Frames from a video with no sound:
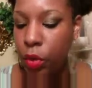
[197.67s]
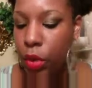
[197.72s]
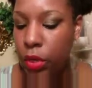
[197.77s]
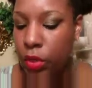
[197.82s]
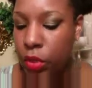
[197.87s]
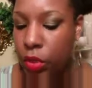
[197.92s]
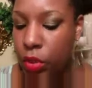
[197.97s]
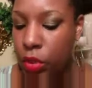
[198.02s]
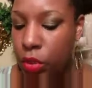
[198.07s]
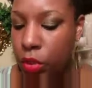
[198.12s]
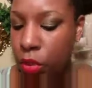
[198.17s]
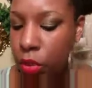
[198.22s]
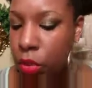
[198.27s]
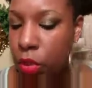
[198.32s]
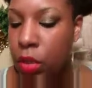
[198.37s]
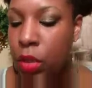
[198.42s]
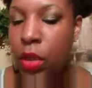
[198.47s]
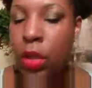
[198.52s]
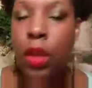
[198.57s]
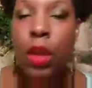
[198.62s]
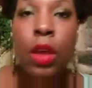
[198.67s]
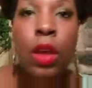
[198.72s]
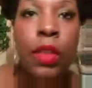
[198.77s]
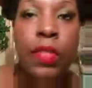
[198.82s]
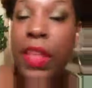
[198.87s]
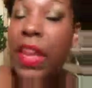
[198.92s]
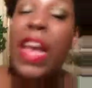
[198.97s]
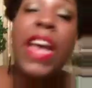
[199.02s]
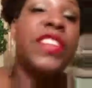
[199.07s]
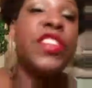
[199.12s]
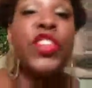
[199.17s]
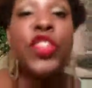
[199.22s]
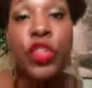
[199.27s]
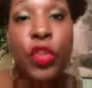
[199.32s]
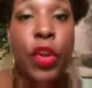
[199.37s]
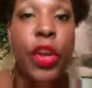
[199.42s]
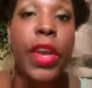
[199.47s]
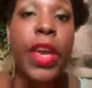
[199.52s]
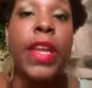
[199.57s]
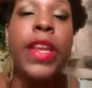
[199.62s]
brush that has a
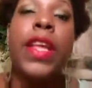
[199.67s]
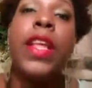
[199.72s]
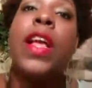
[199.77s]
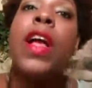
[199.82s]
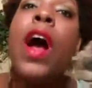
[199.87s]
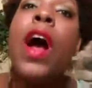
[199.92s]
string in it.